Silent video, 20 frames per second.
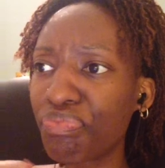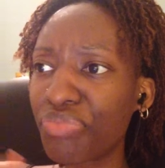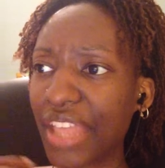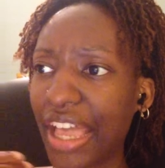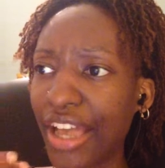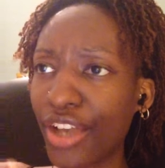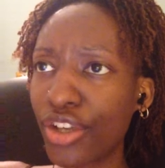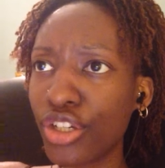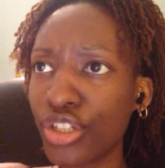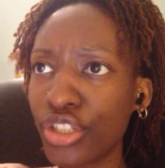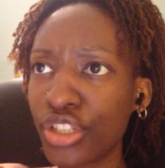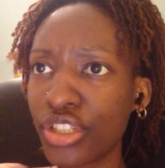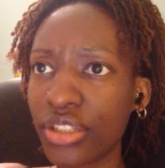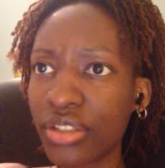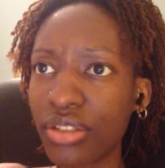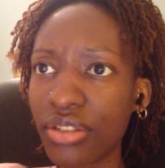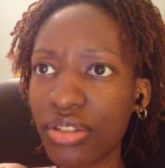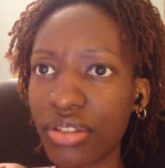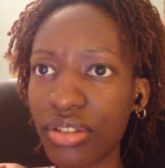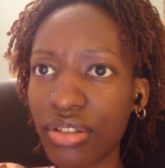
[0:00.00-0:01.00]
I
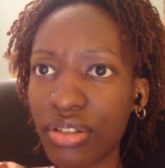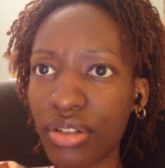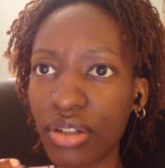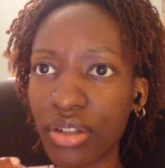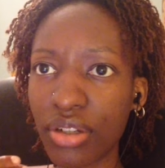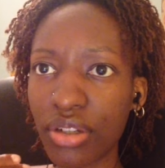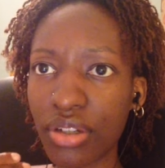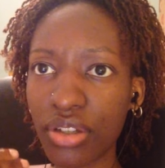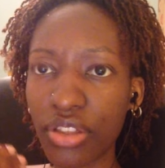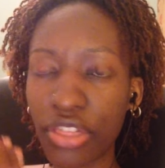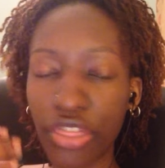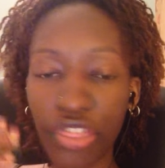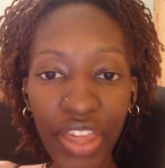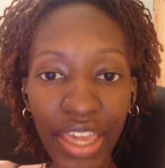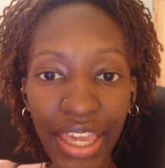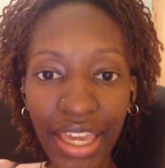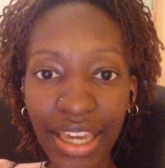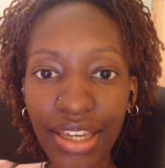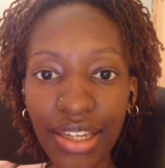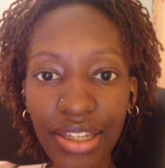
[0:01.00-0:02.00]
couldn't
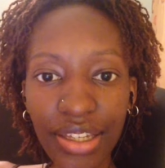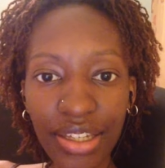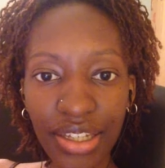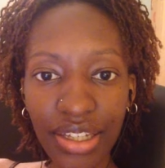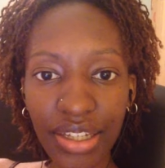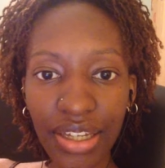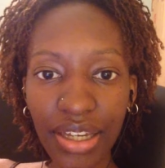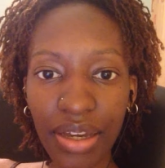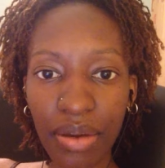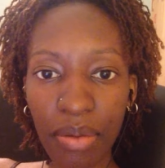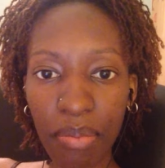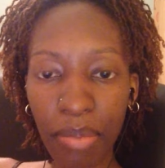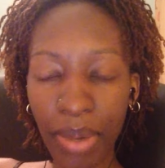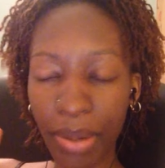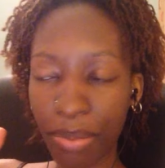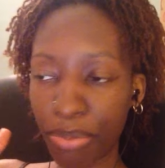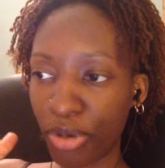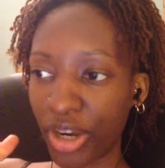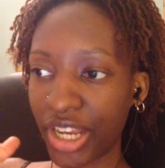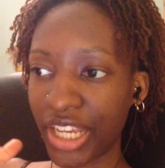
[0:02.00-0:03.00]
think. My
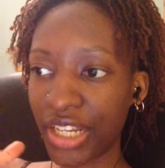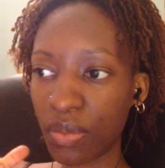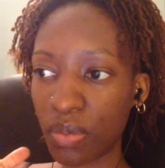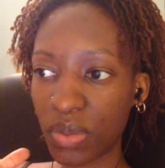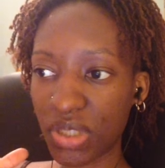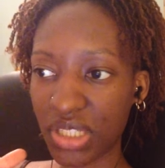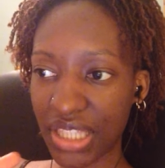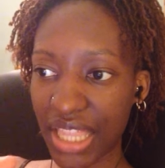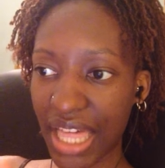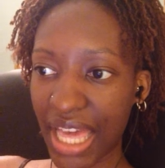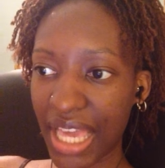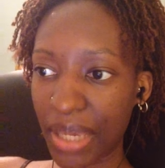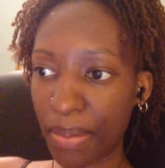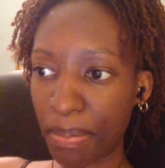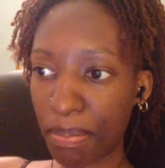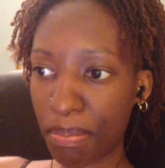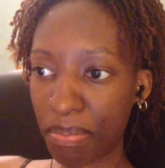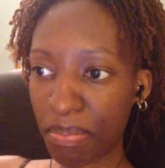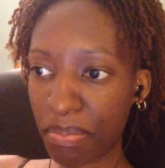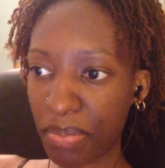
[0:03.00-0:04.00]
brain was like,
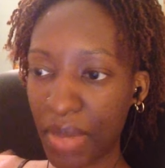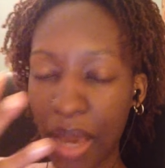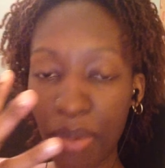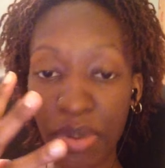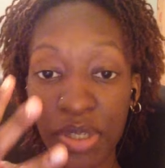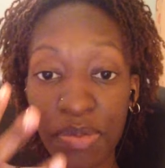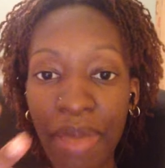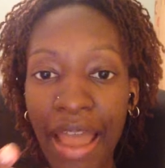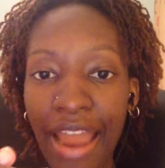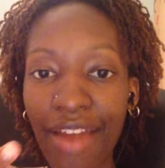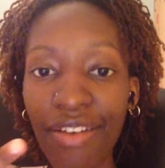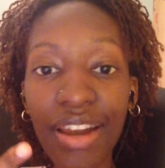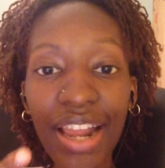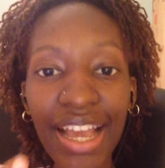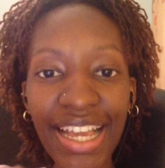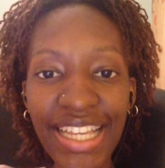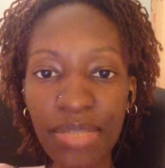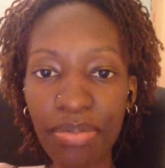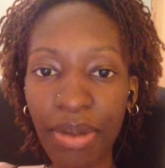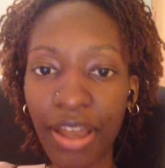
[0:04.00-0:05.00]
I was
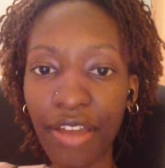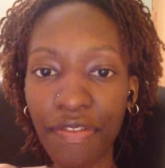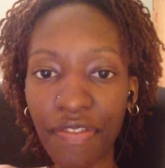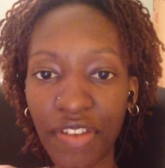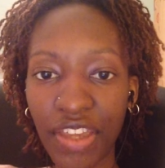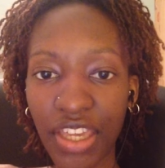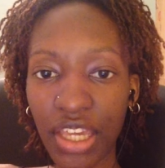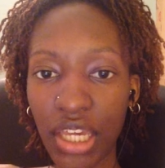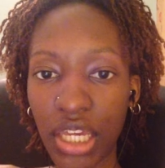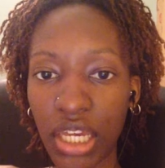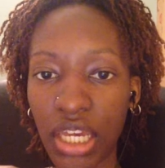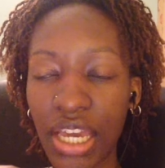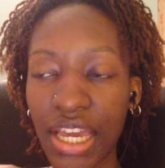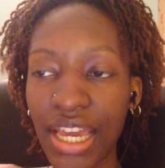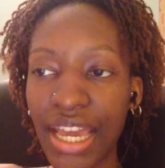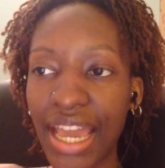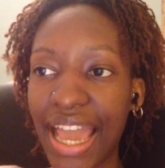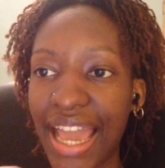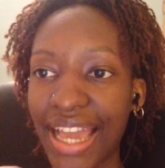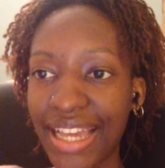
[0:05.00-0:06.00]
paralyzed by fear.
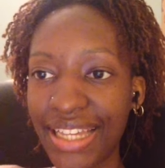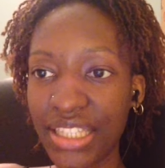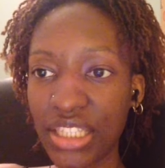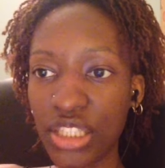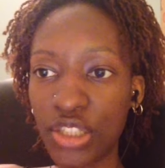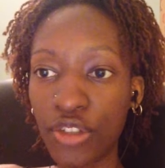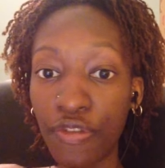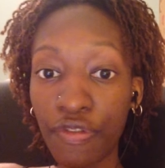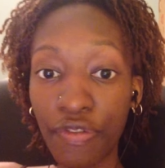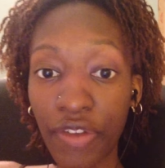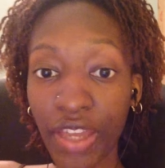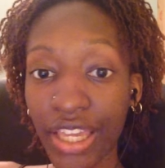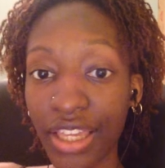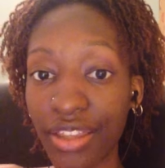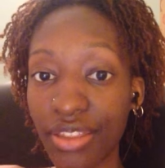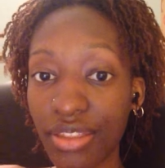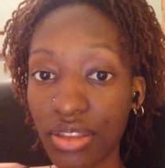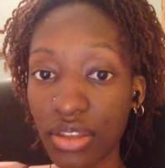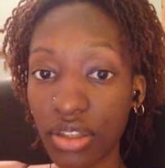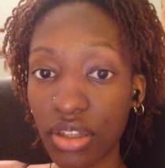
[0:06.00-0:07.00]
And
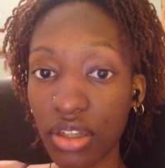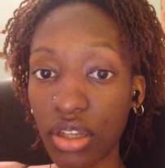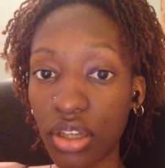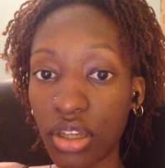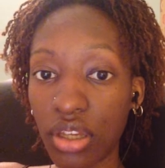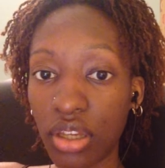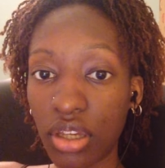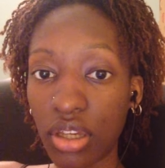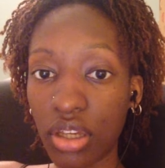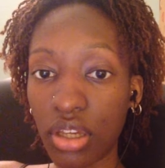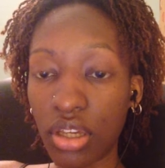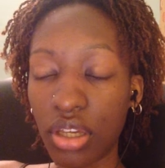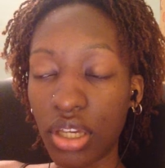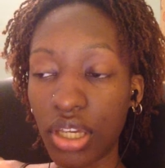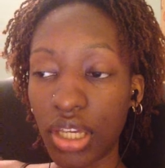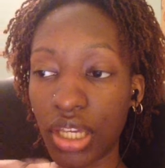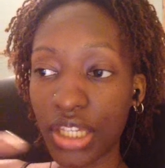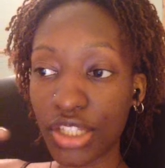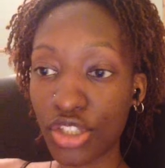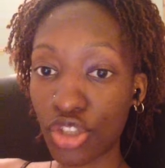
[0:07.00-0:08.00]
faith
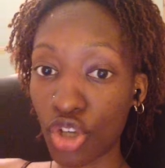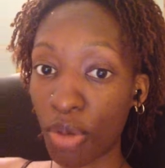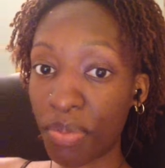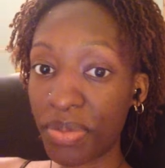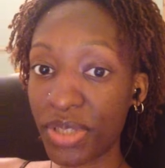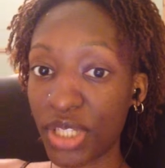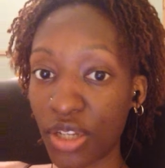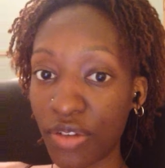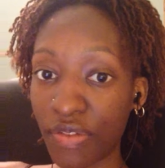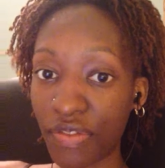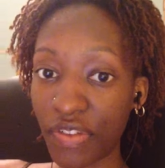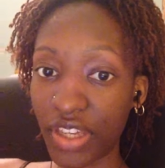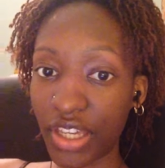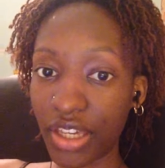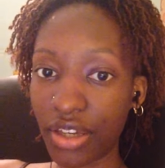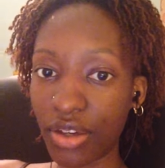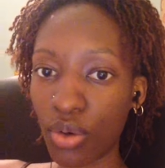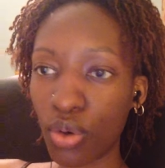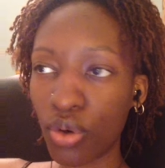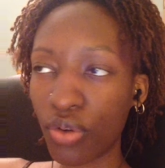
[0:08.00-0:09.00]
is the opposite of
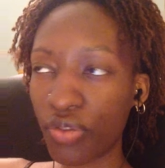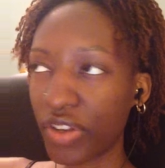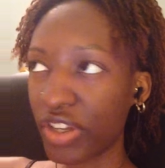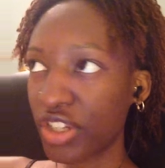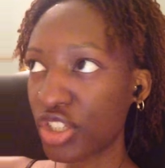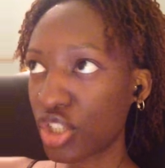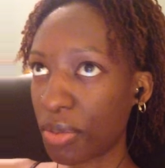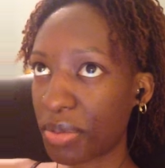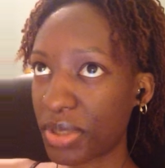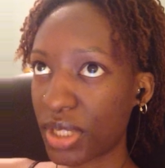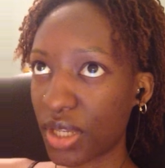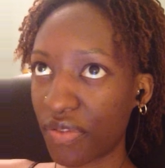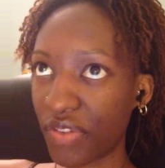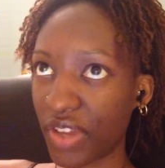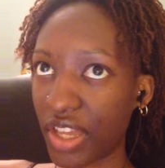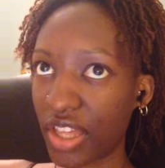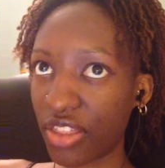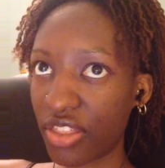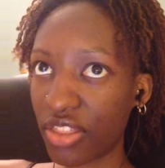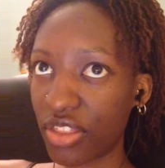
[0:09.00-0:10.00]
fear, or fear is the opposite of
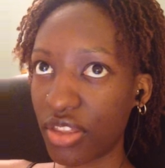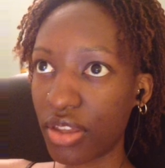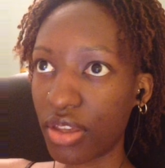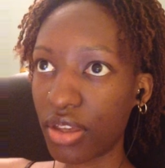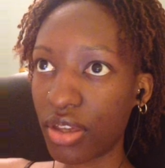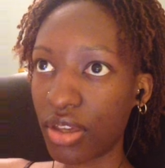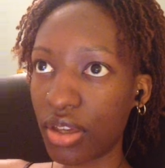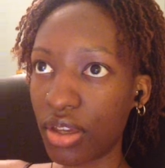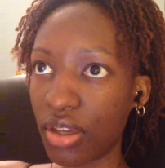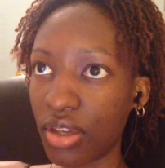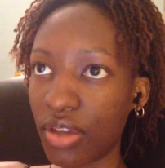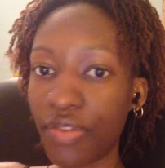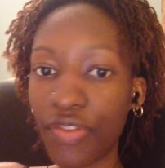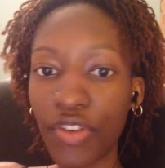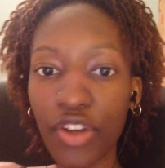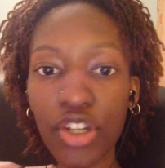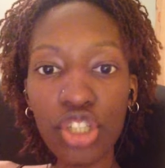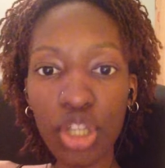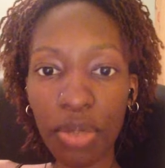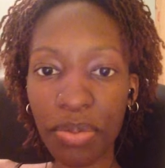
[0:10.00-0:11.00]
faith.
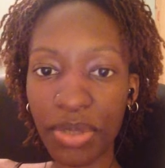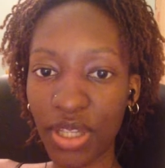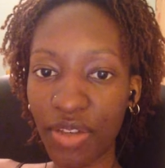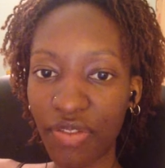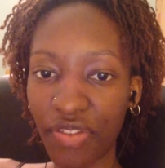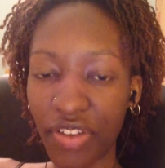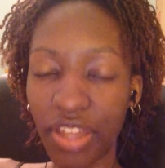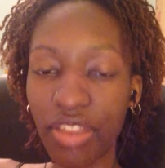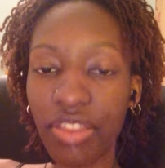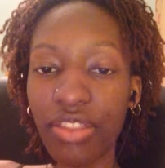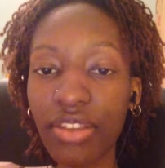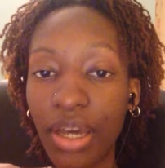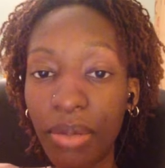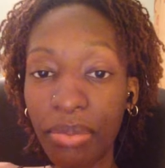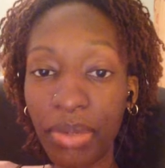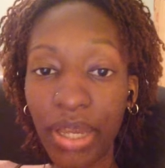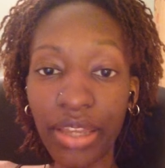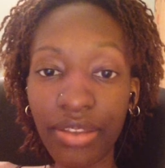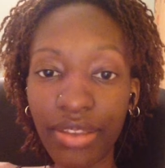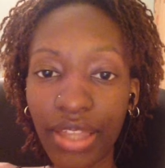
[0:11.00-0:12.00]
Fear is the opposite of faith. I'm
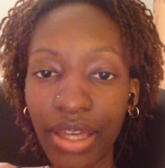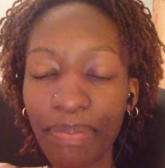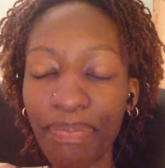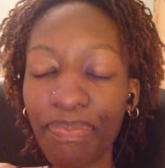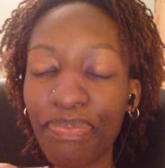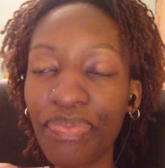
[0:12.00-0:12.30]
getting there.